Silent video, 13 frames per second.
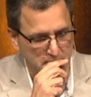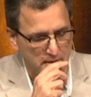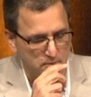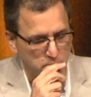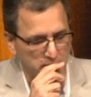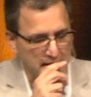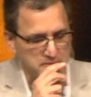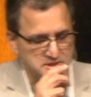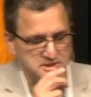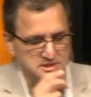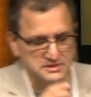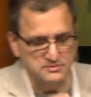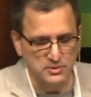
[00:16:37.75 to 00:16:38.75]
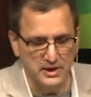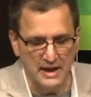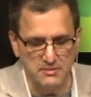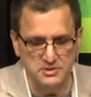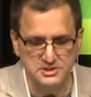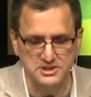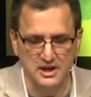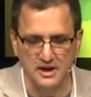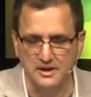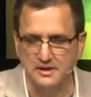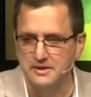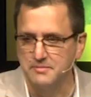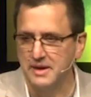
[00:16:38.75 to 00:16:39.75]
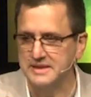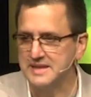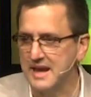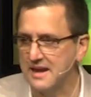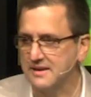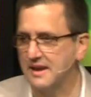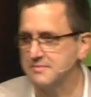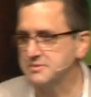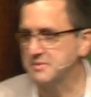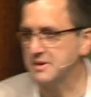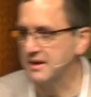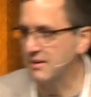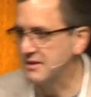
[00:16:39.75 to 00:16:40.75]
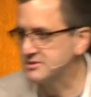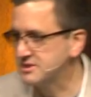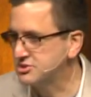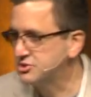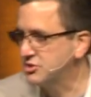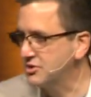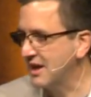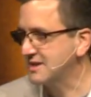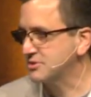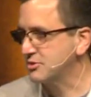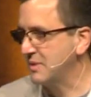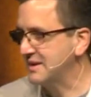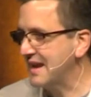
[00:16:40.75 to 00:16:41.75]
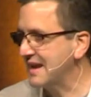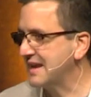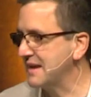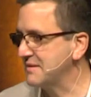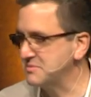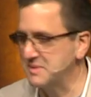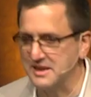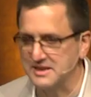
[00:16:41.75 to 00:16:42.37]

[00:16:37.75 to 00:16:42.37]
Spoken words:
When I was young, my dad came to me. I was in junior high school. My dad came to me and he